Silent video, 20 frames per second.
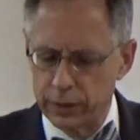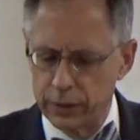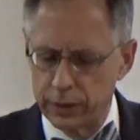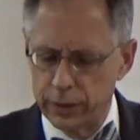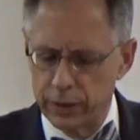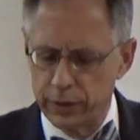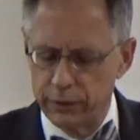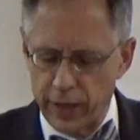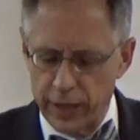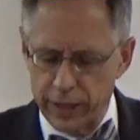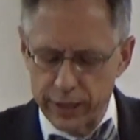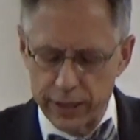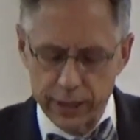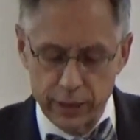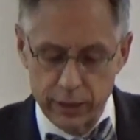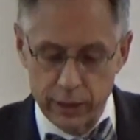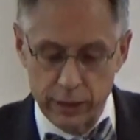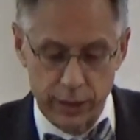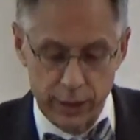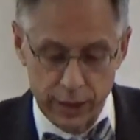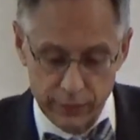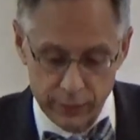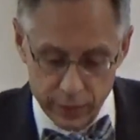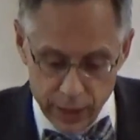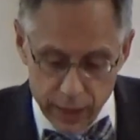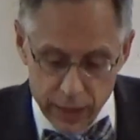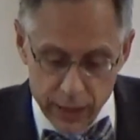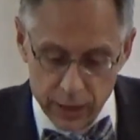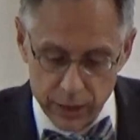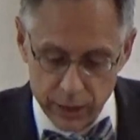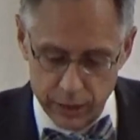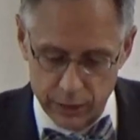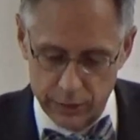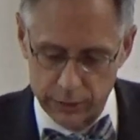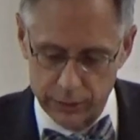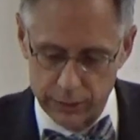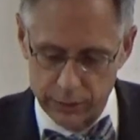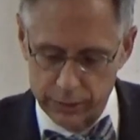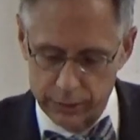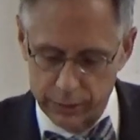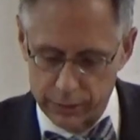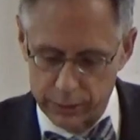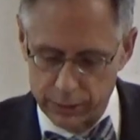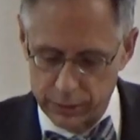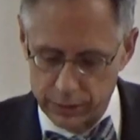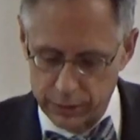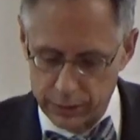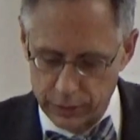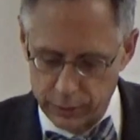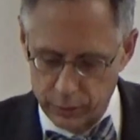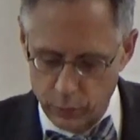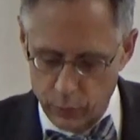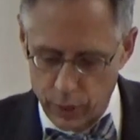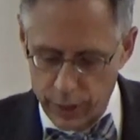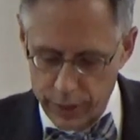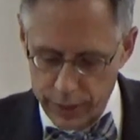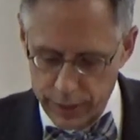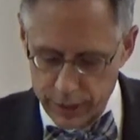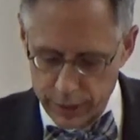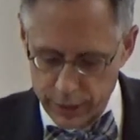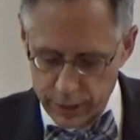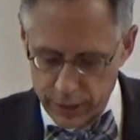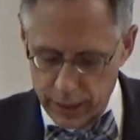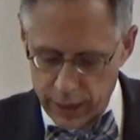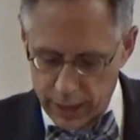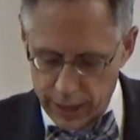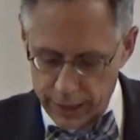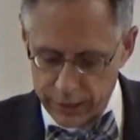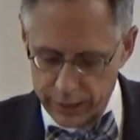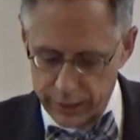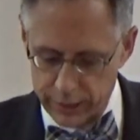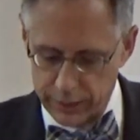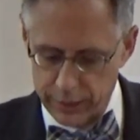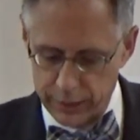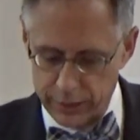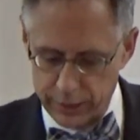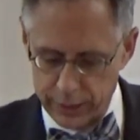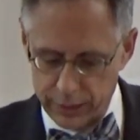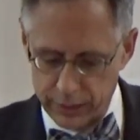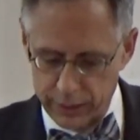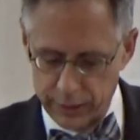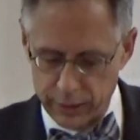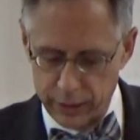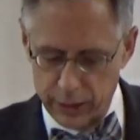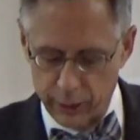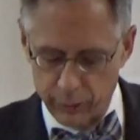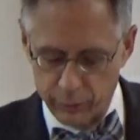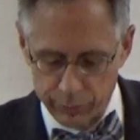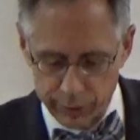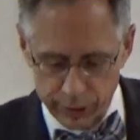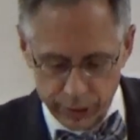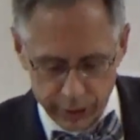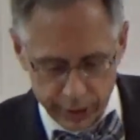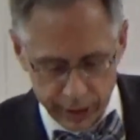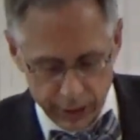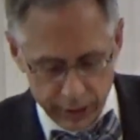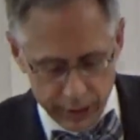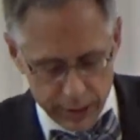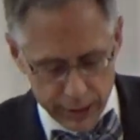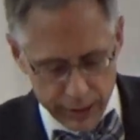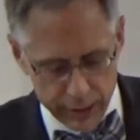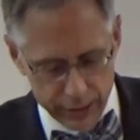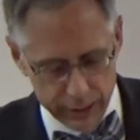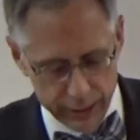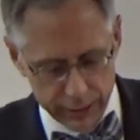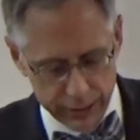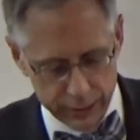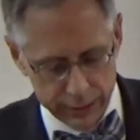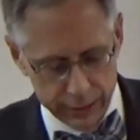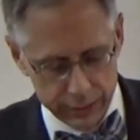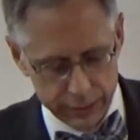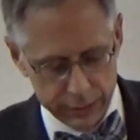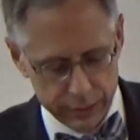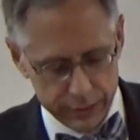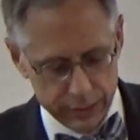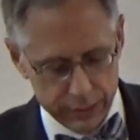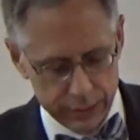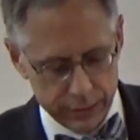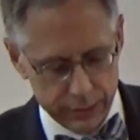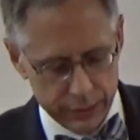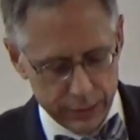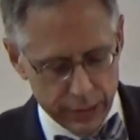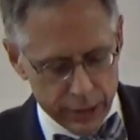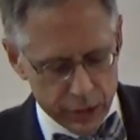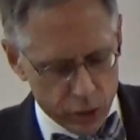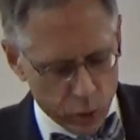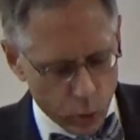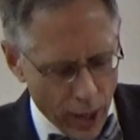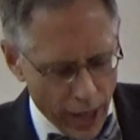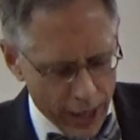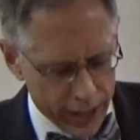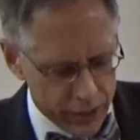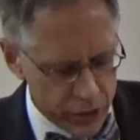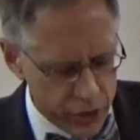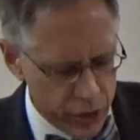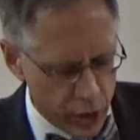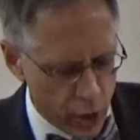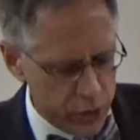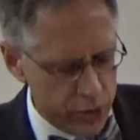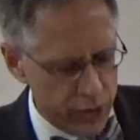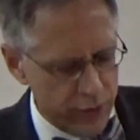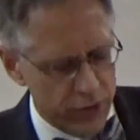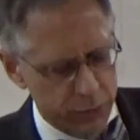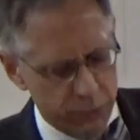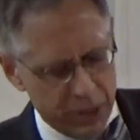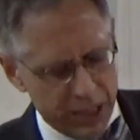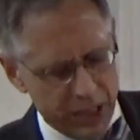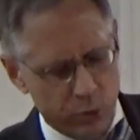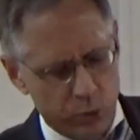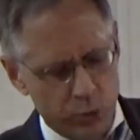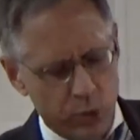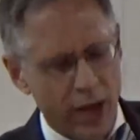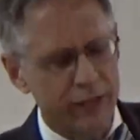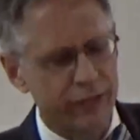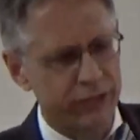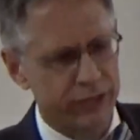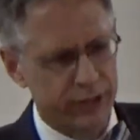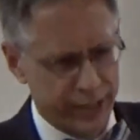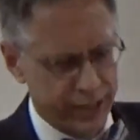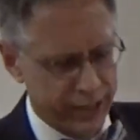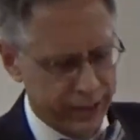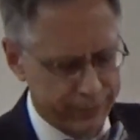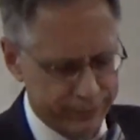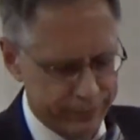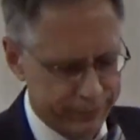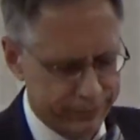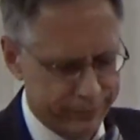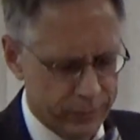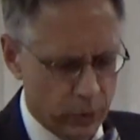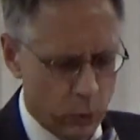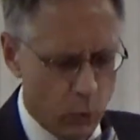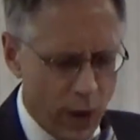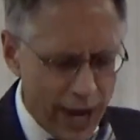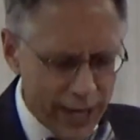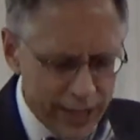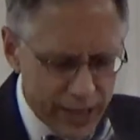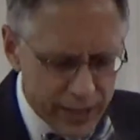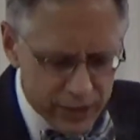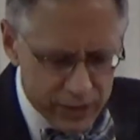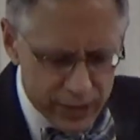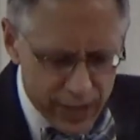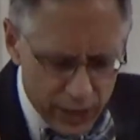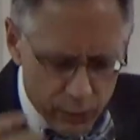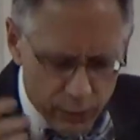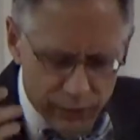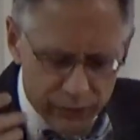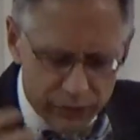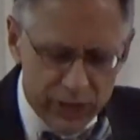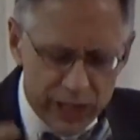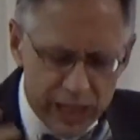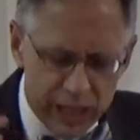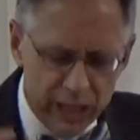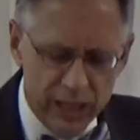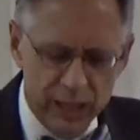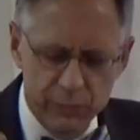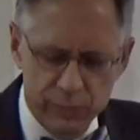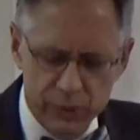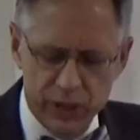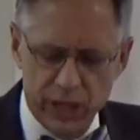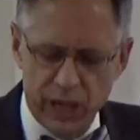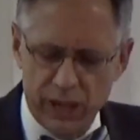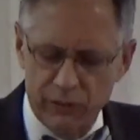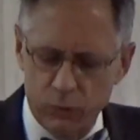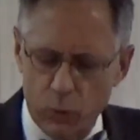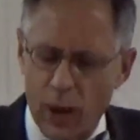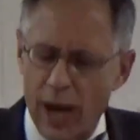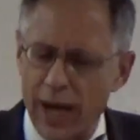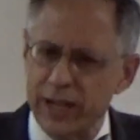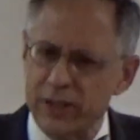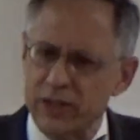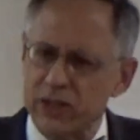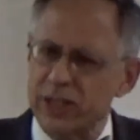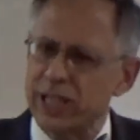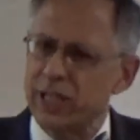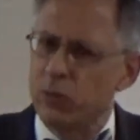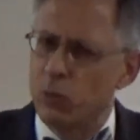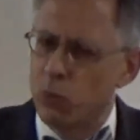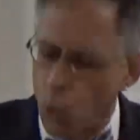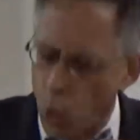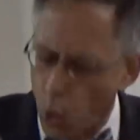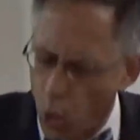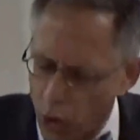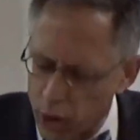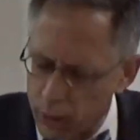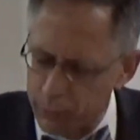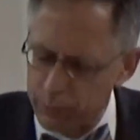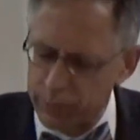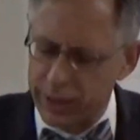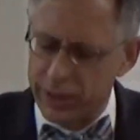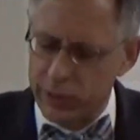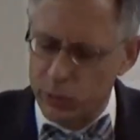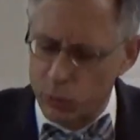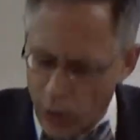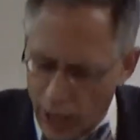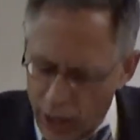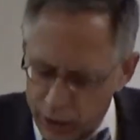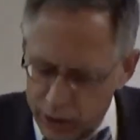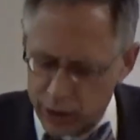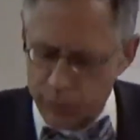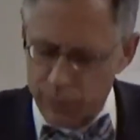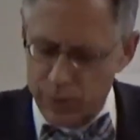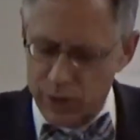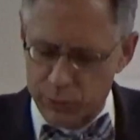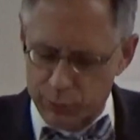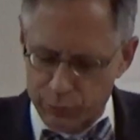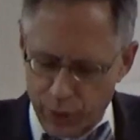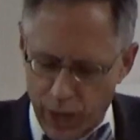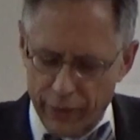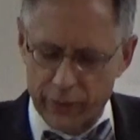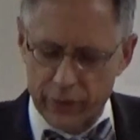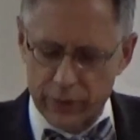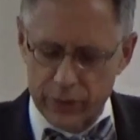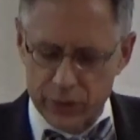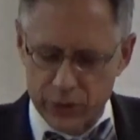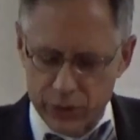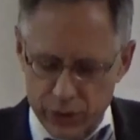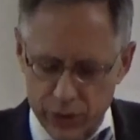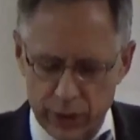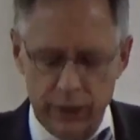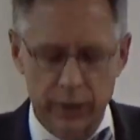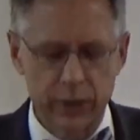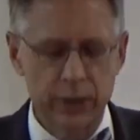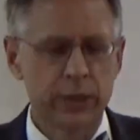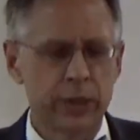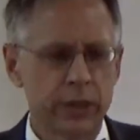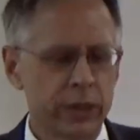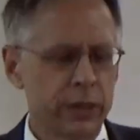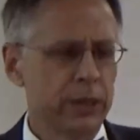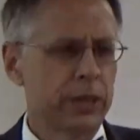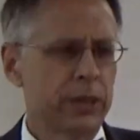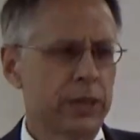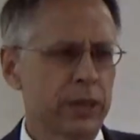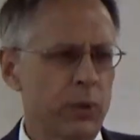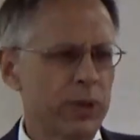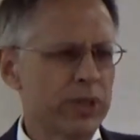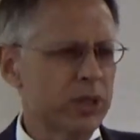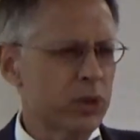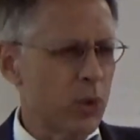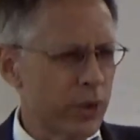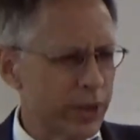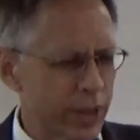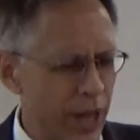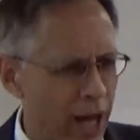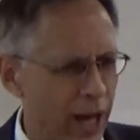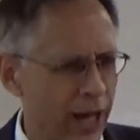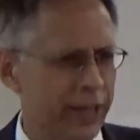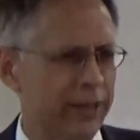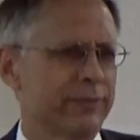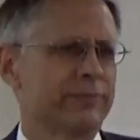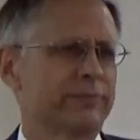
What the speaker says: The event here, even here, was not complete. So why does Joseph speak roughly? Why doesn't he reveal himself? Why doesn't he warmly welcome his brothers? What's going on?